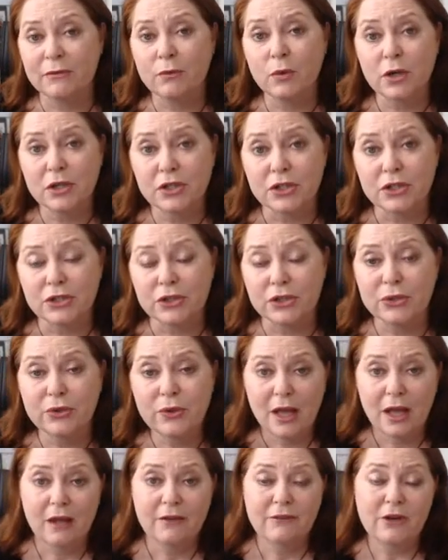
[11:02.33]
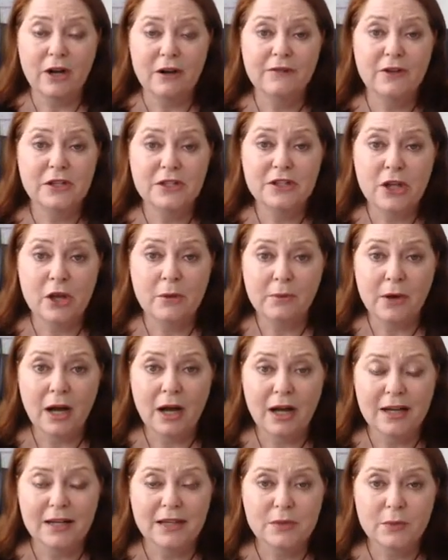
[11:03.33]
of what to do. For our first-home
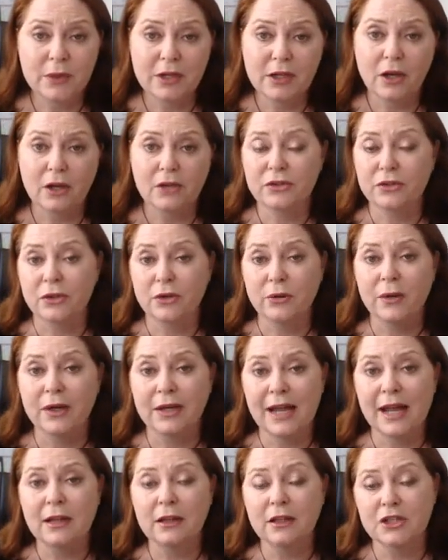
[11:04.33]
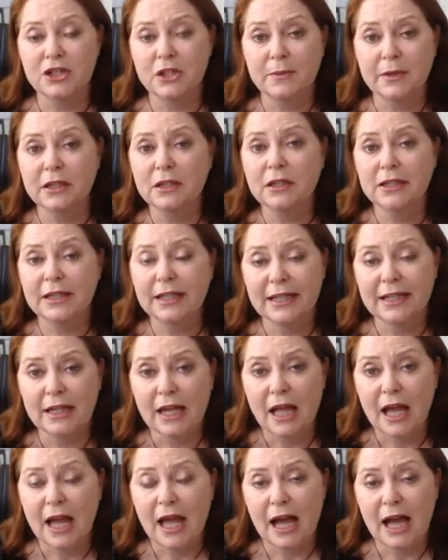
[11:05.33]
buyers, we go through an
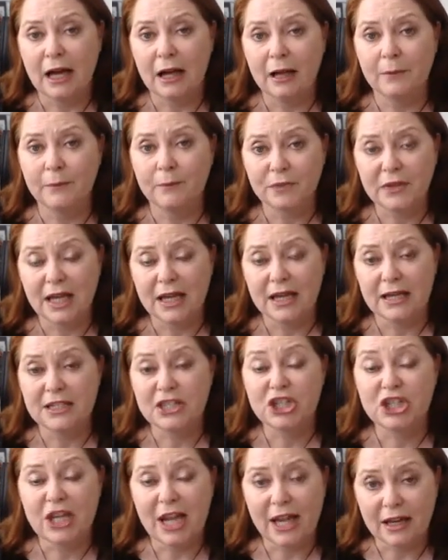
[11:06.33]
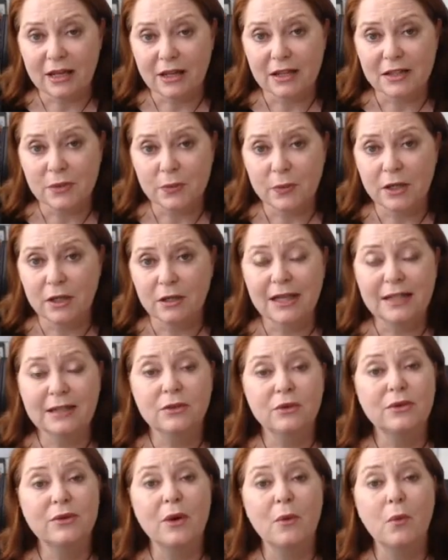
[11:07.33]
eligibility check as well
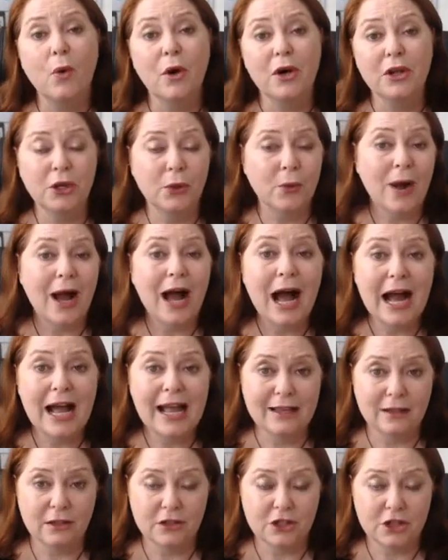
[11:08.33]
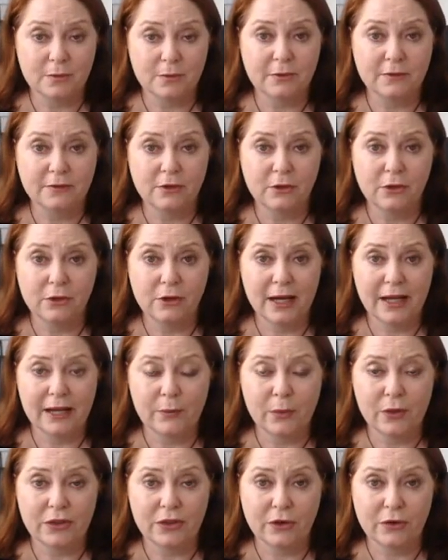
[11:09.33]
and look at what you are eligible for
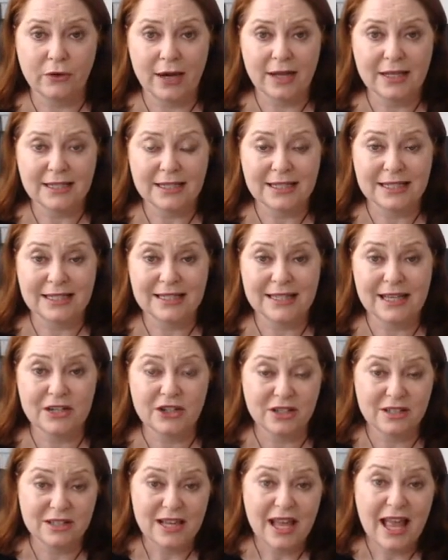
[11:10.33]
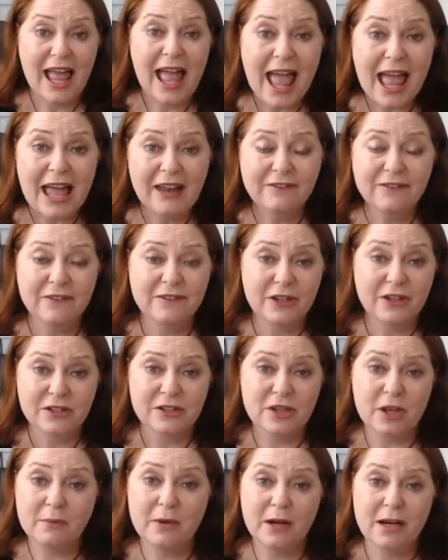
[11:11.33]
with your grants and concessions. And for
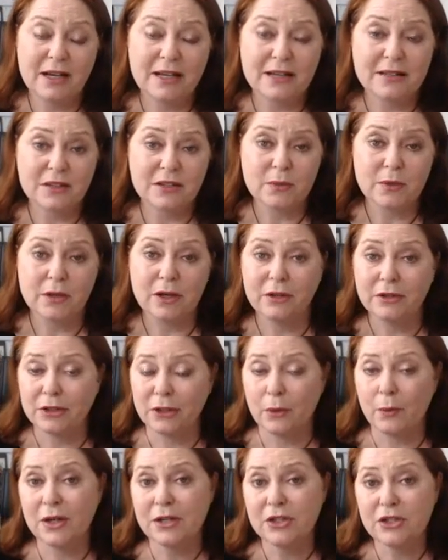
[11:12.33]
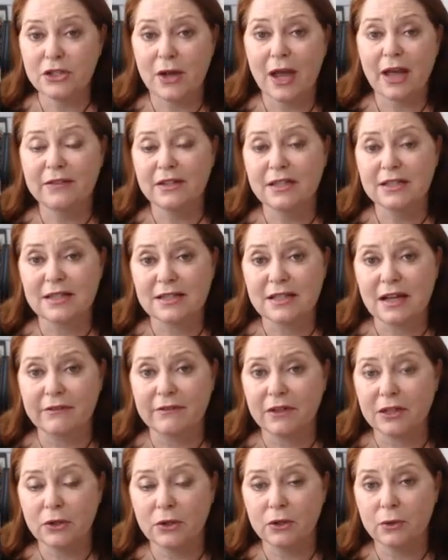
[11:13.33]
first-home buyers as well, you know, once you have a
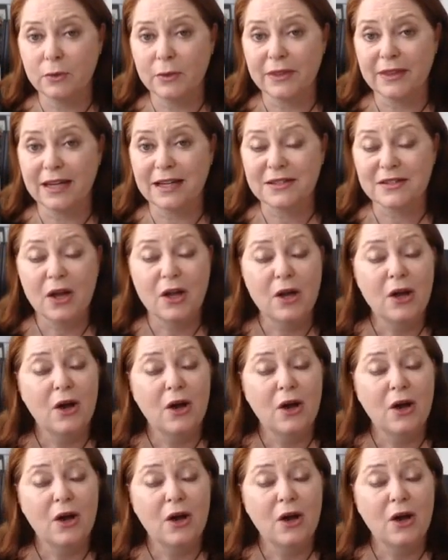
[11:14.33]
discovery call with us,